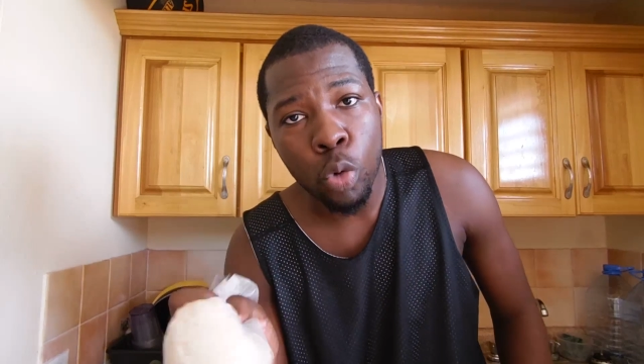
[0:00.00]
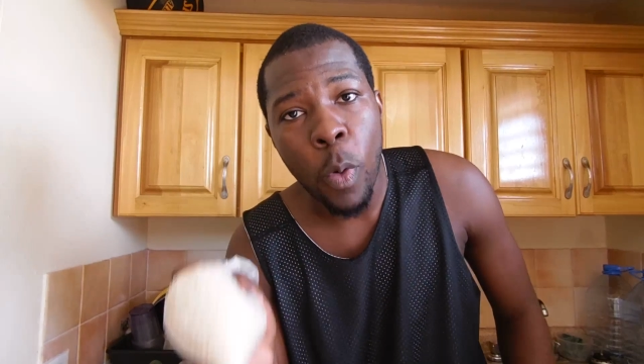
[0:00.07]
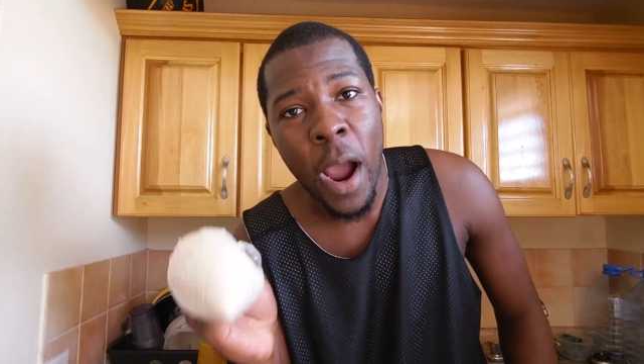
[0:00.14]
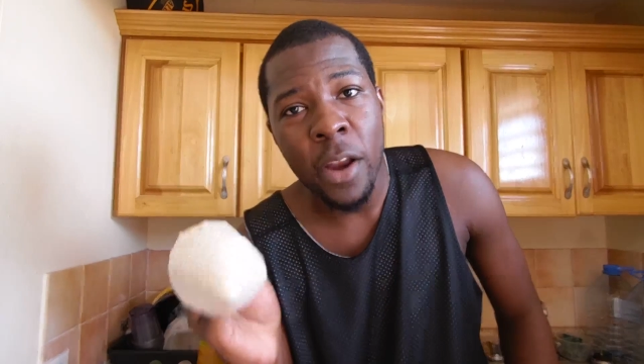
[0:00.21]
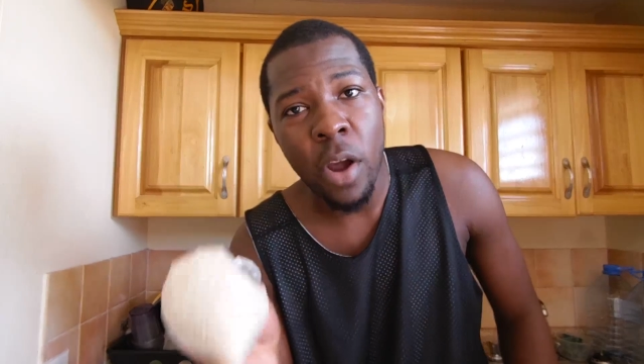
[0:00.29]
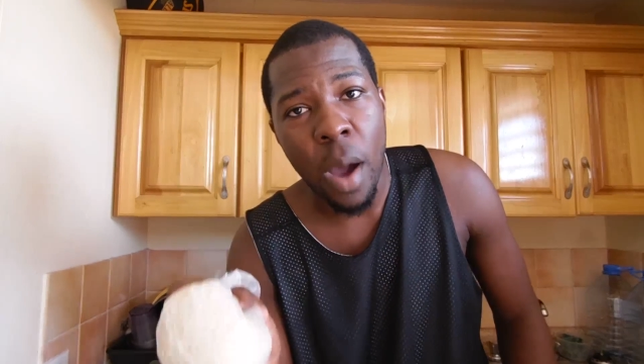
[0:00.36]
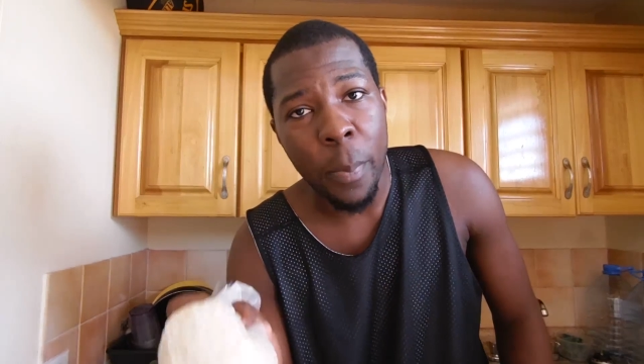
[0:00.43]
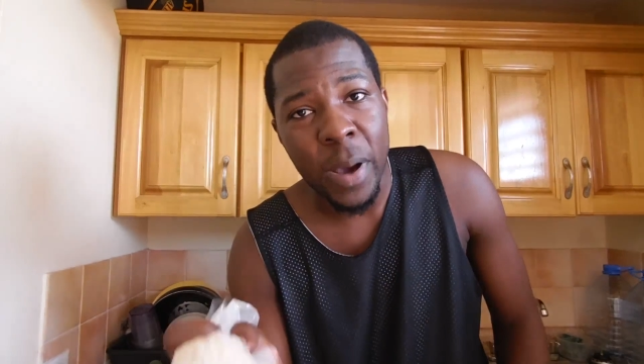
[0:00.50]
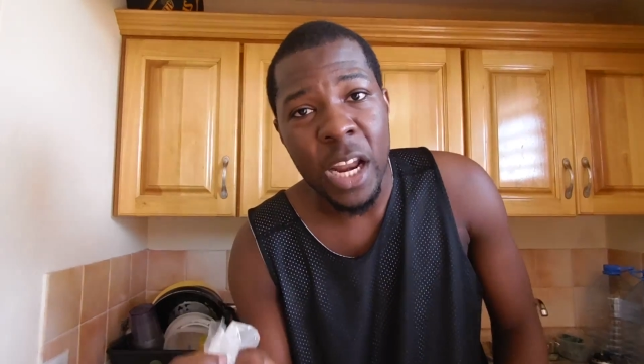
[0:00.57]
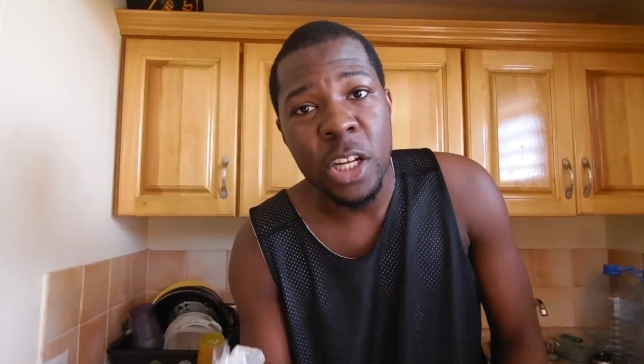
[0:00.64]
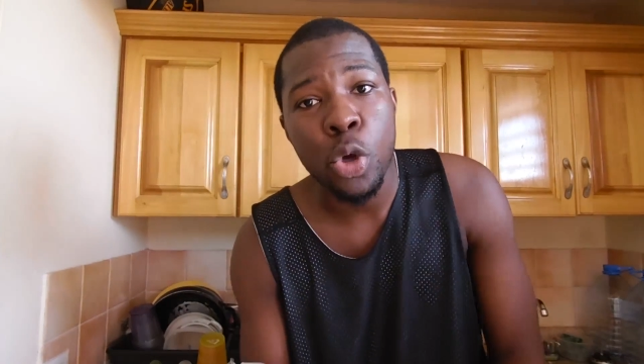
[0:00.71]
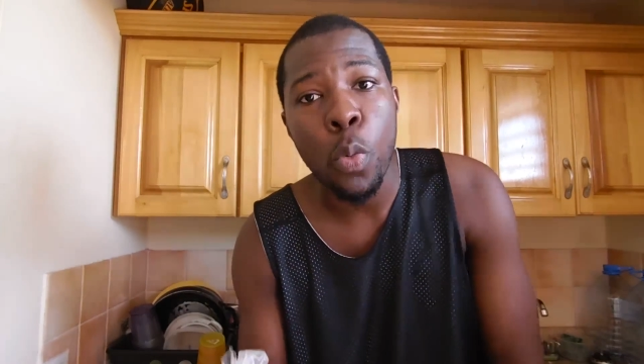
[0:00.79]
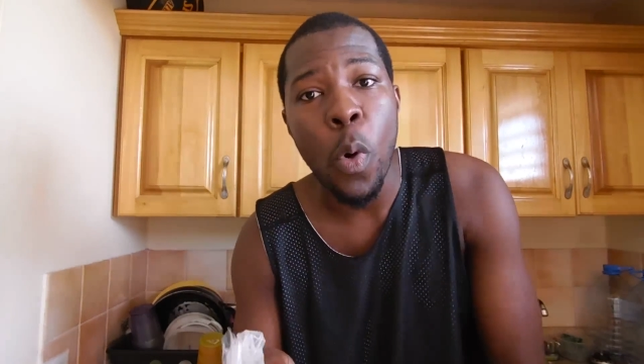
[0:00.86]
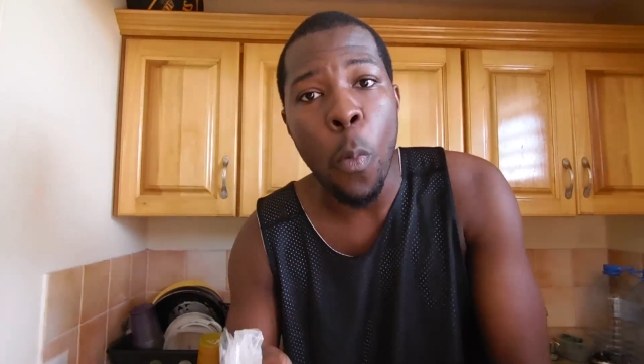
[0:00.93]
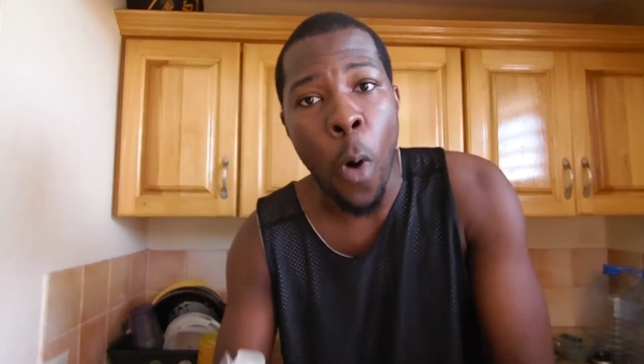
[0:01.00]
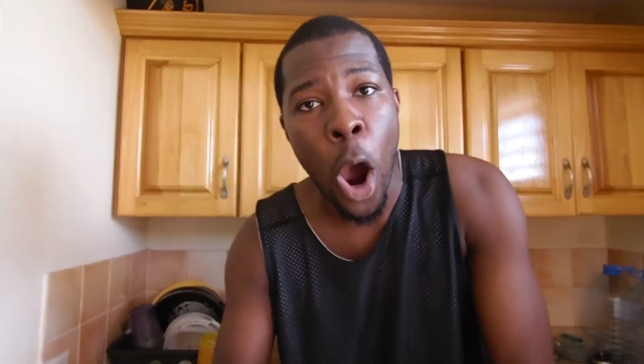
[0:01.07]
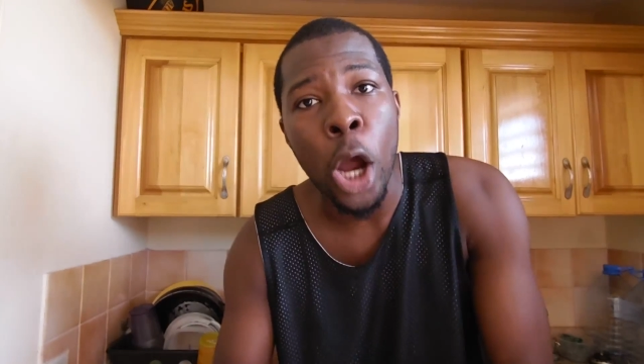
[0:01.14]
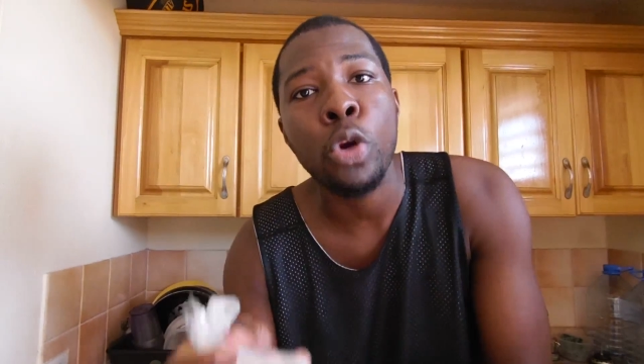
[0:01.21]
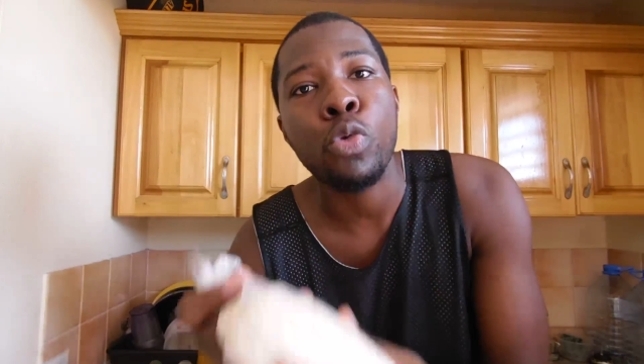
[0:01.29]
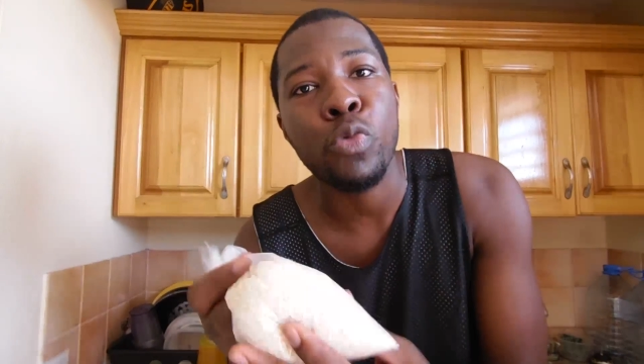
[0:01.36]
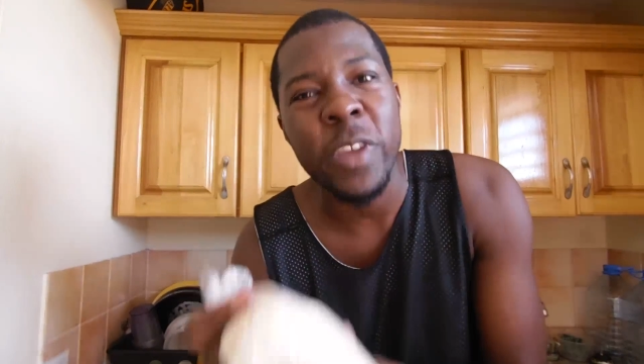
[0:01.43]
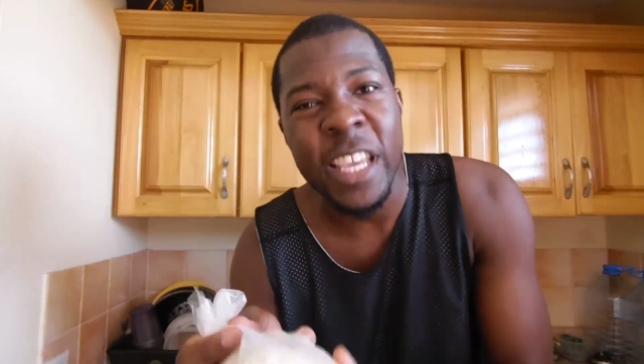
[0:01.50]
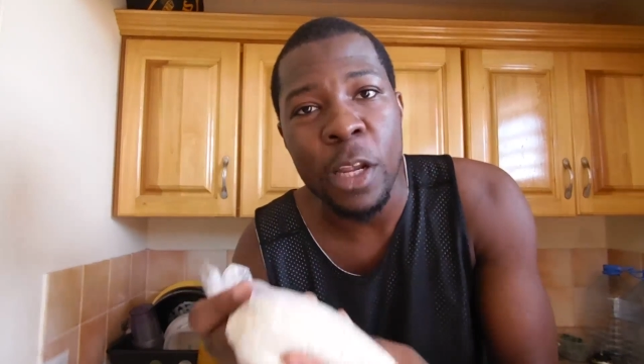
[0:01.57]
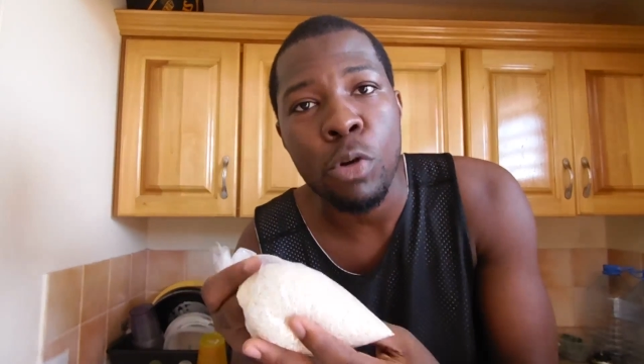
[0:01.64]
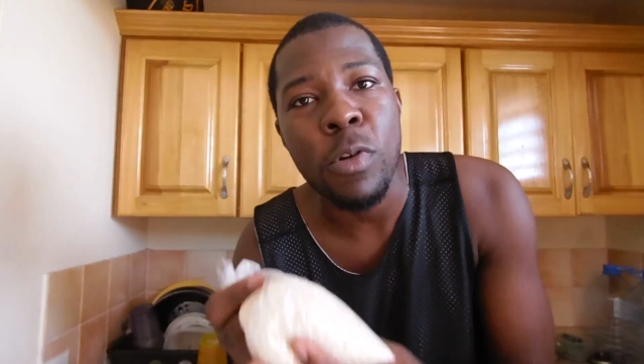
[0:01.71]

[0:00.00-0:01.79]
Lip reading: want an apology. We want real